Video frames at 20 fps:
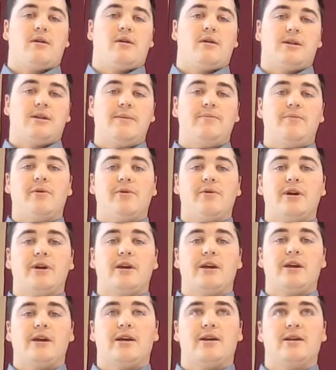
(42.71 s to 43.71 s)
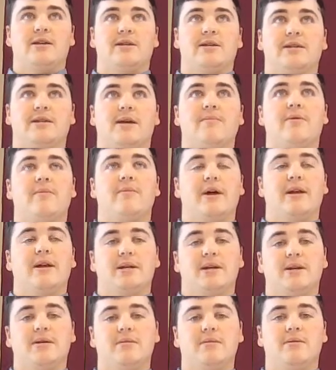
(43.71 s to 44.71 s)
Deep learning is
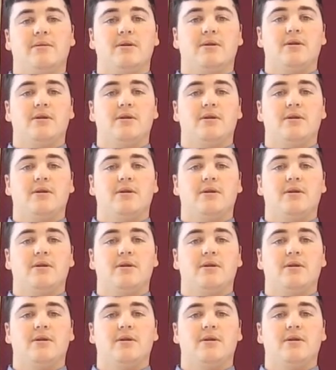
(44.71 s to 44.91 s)
implemented